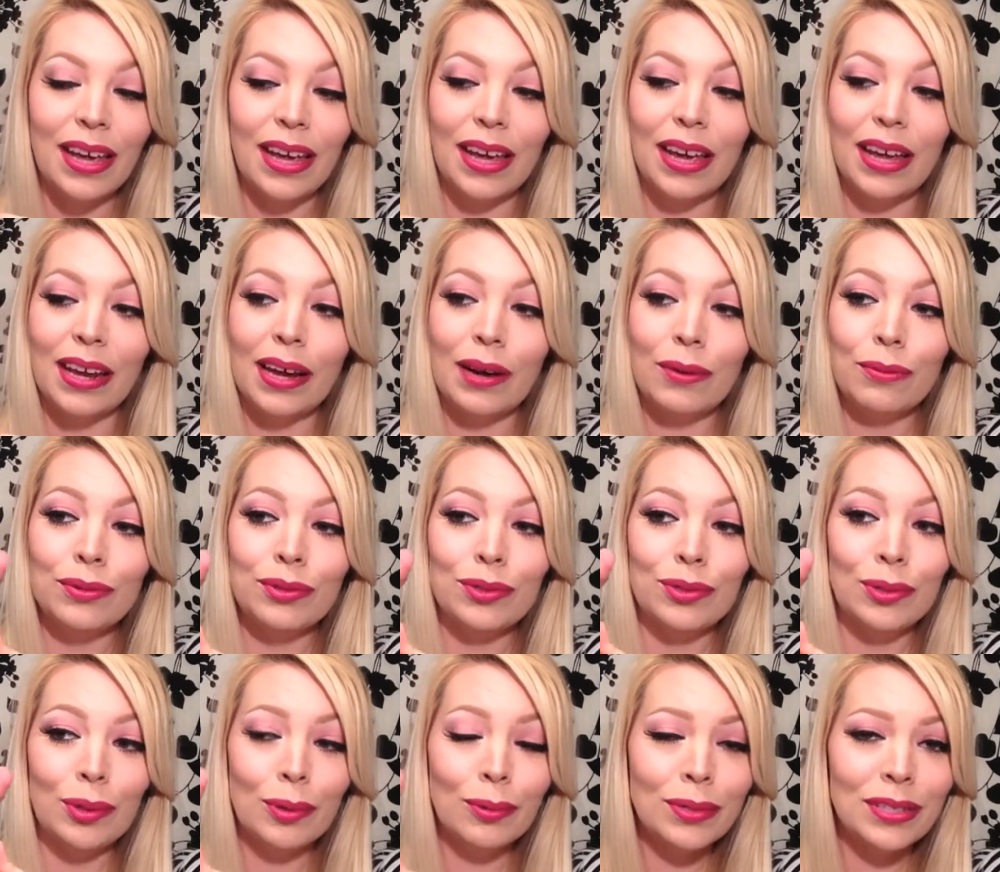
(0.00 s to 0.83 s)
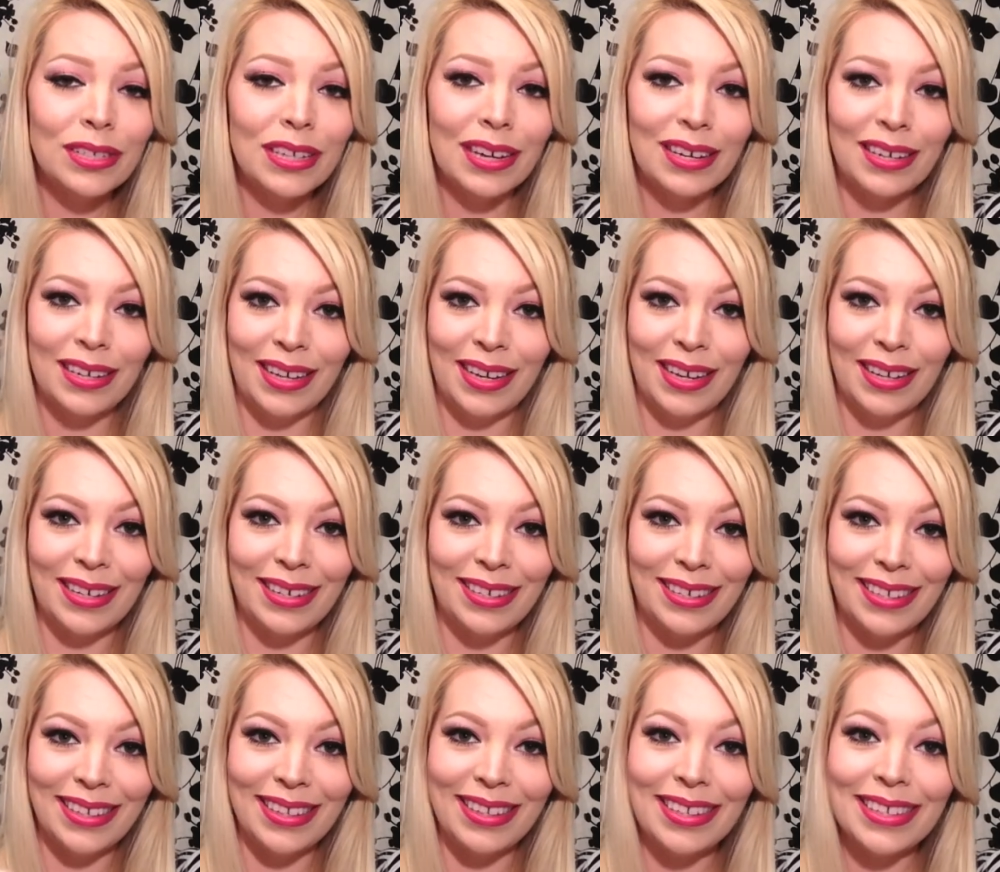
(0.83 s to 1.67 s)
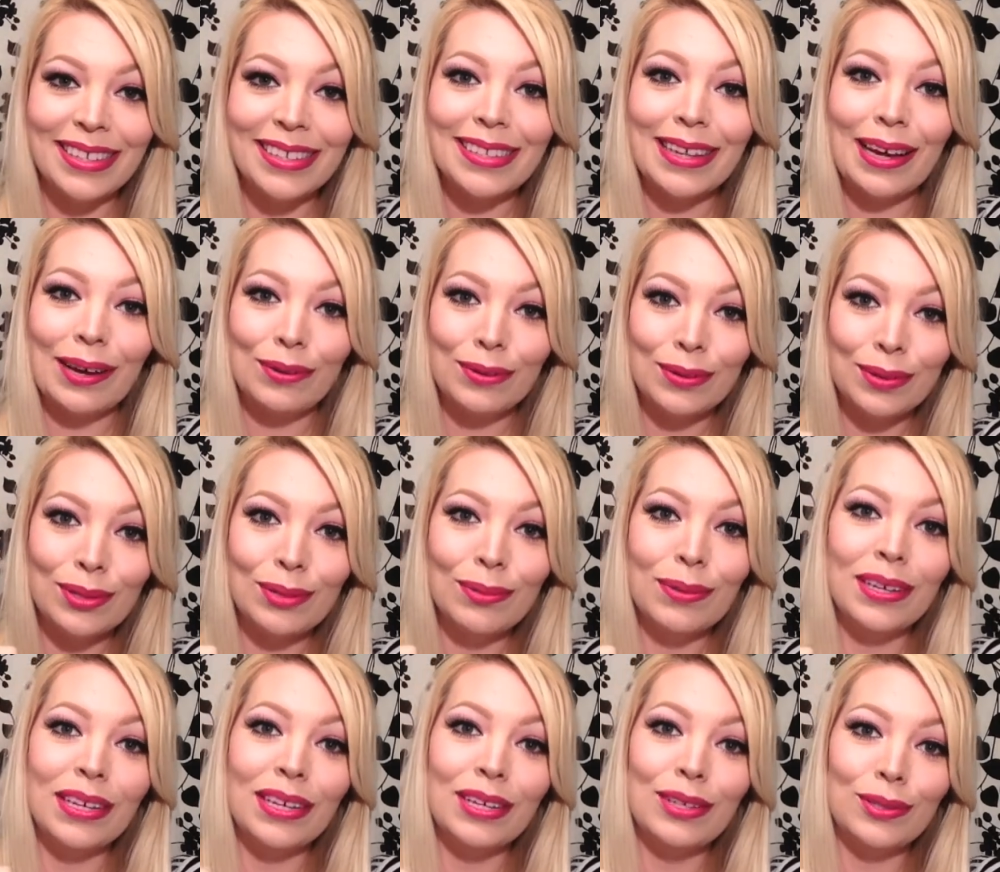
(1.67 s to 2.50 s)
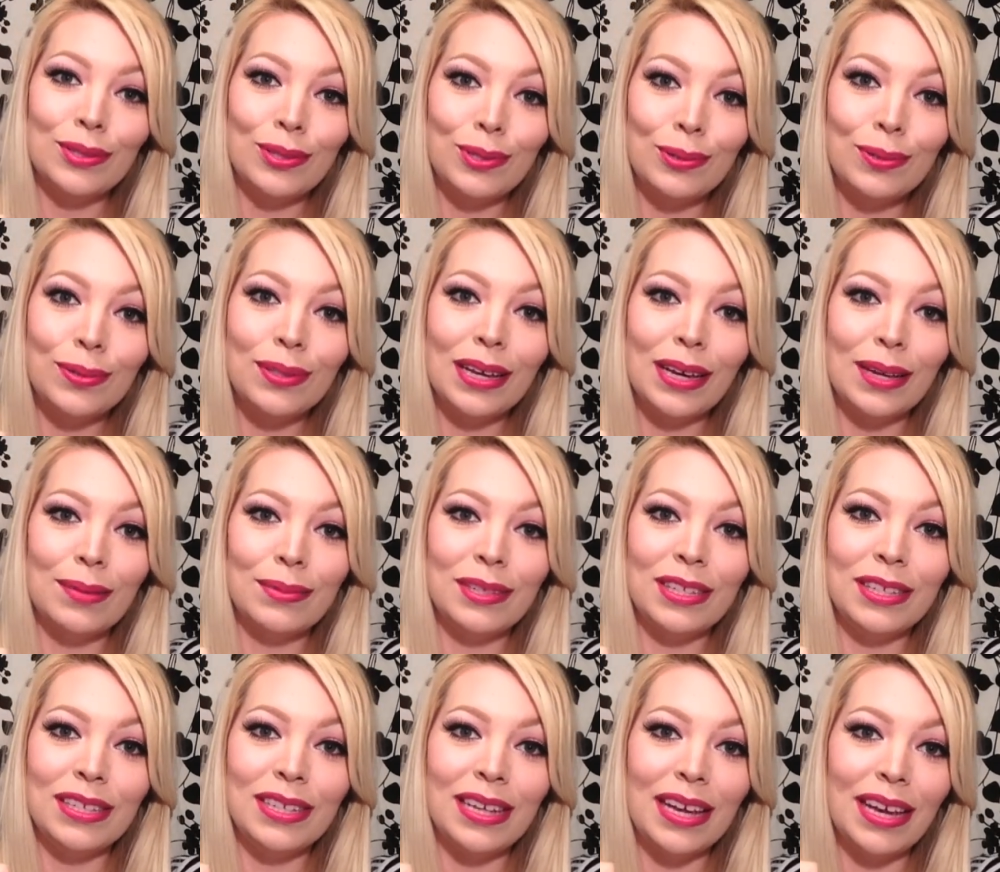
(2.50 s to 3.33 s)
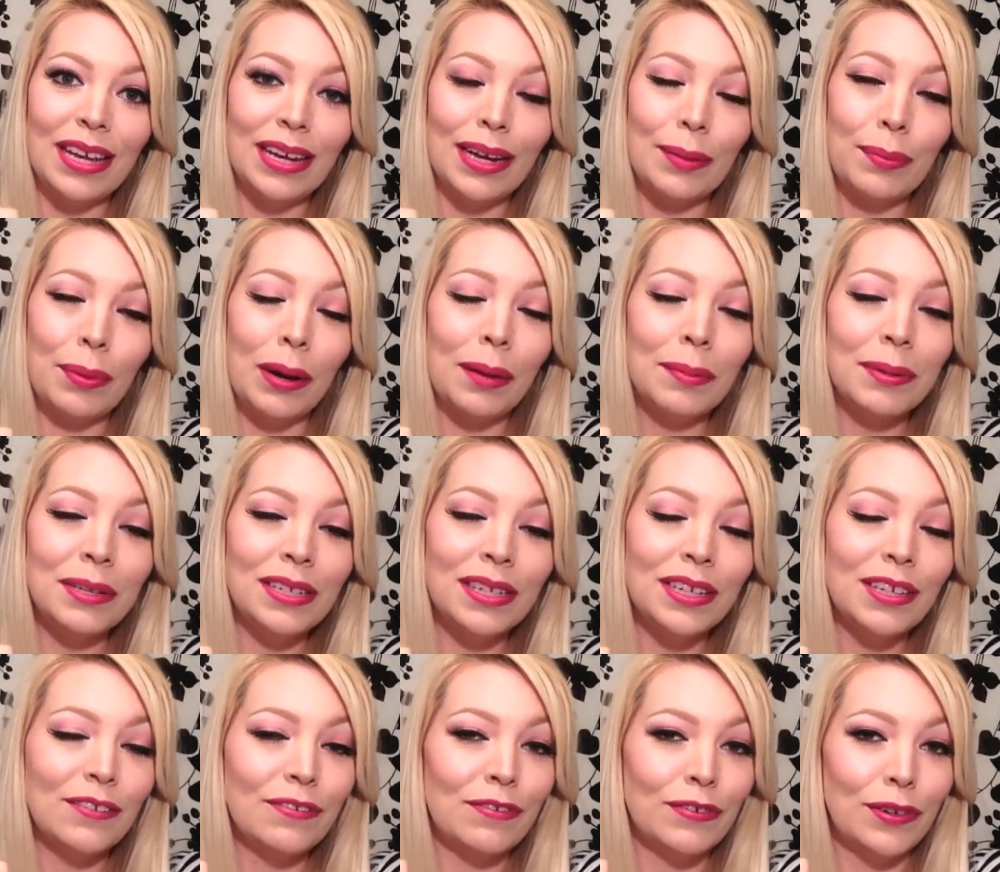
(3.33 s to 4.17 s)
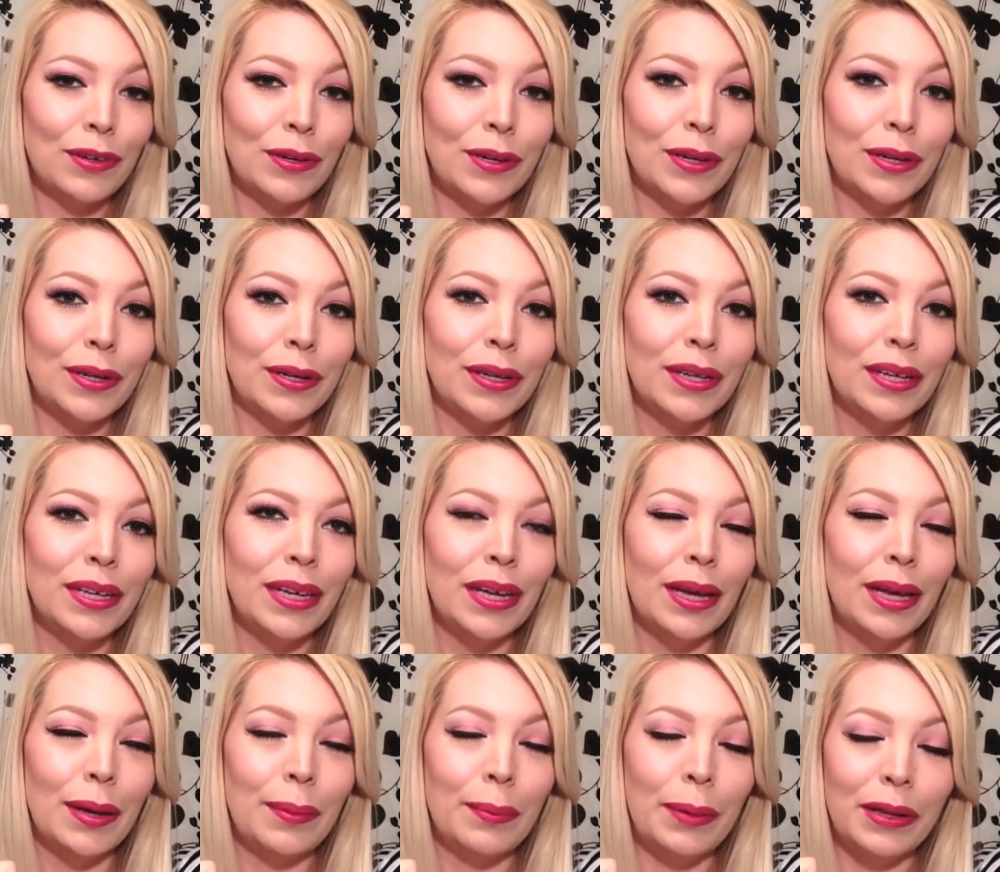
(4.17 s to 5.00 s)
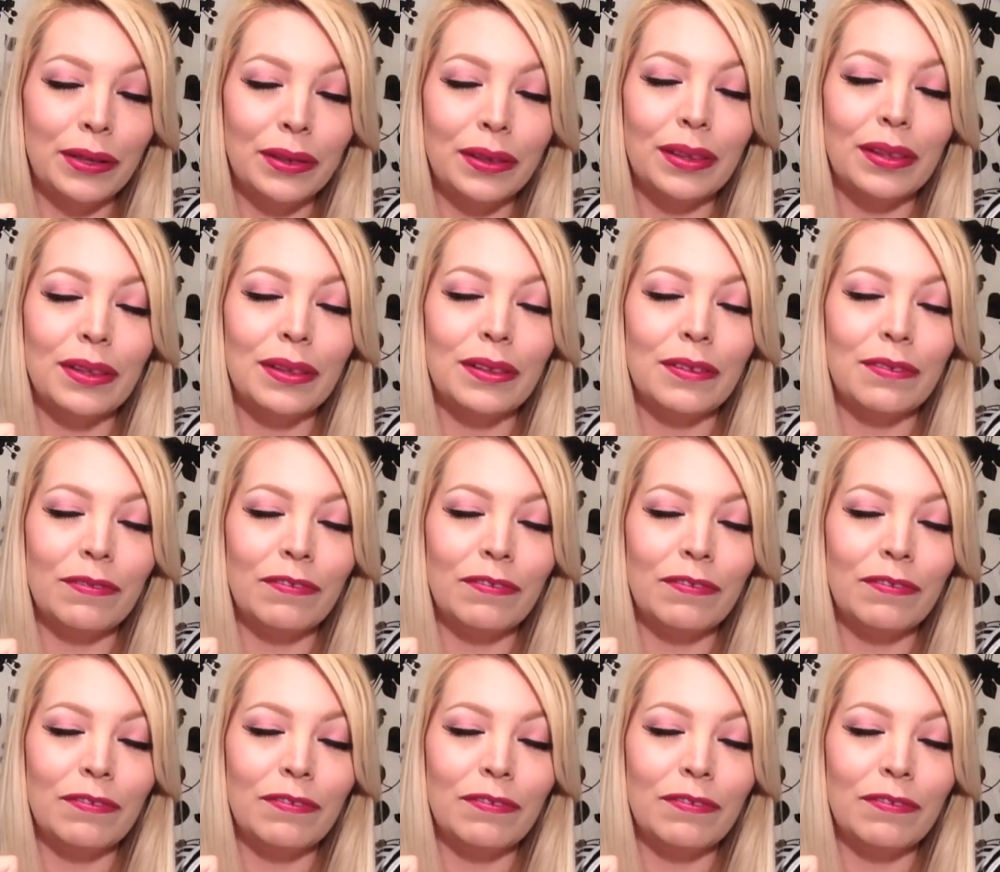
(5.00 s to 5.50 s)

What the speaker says: And I was so dedicated to this. I was doing it 2 times a day, and I probably did it for about the